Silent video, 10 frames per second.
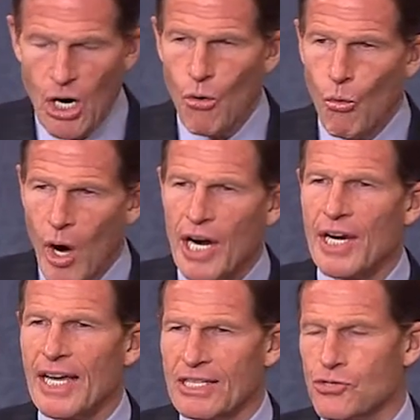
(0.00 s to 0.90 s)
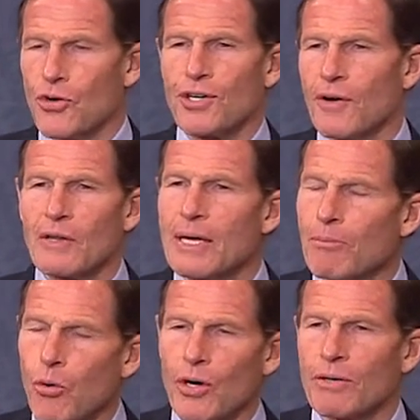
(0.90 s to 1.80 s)
One extraordinarily
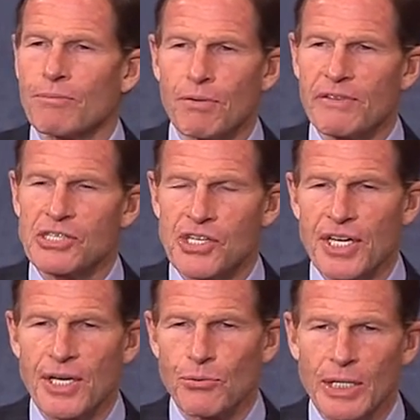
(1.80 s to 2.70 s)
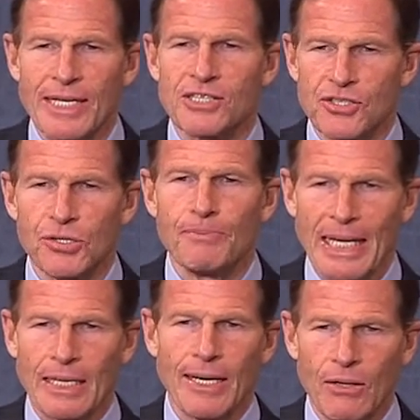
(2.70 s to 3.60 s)
important provision here relates to
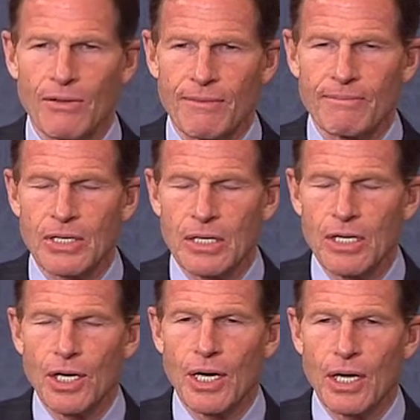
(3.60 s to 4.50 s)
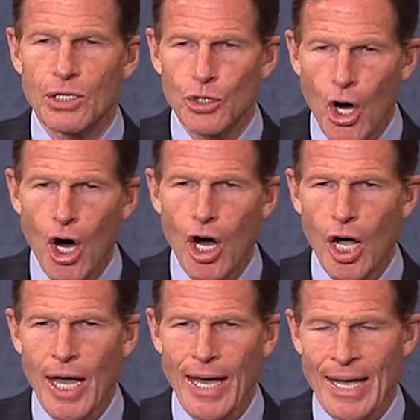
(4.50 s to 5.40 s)
mental health,
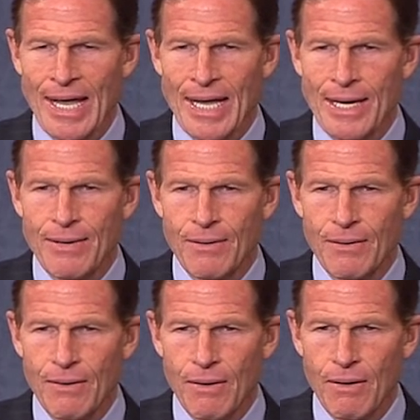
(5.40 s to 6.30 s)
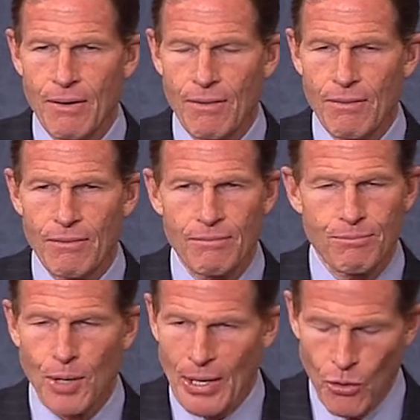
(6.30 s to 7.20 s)
long a
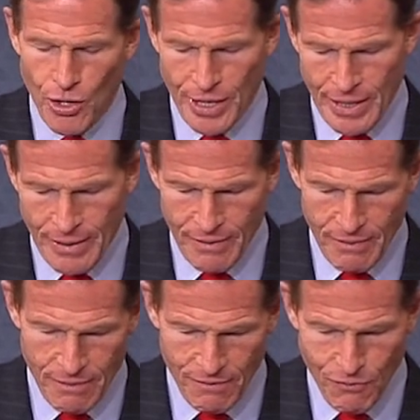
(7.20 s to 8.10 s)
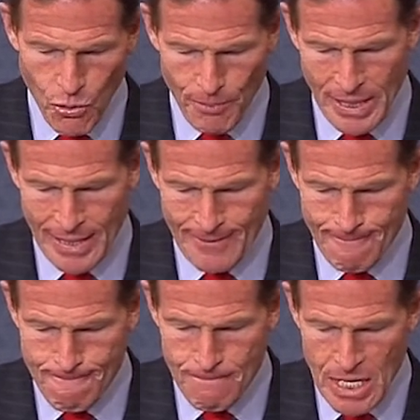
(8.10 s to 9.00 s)
priority for me.
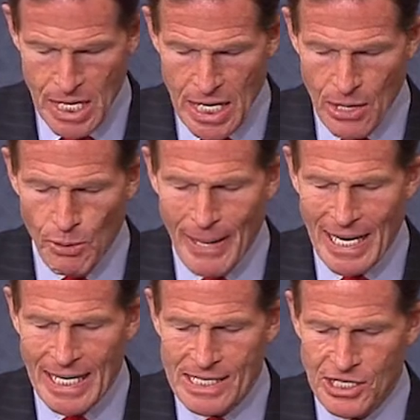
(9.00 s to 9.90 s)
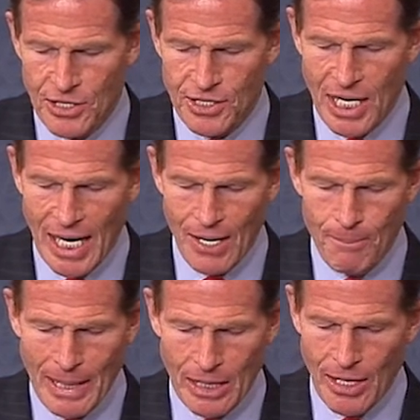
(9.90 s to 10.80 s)
It would make it easier to hire
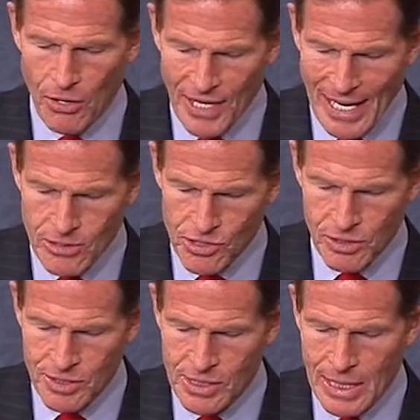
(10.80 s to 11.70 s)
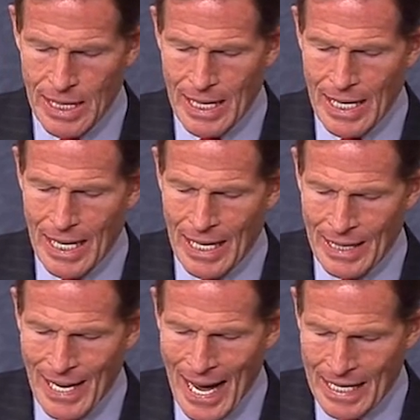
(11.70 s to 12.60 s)
mental health counselors
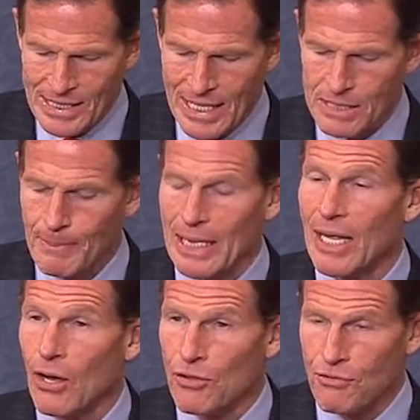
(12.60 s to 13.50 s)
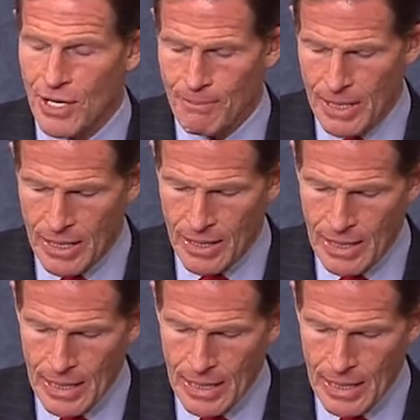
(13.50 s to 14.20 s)
and access mental health treatment,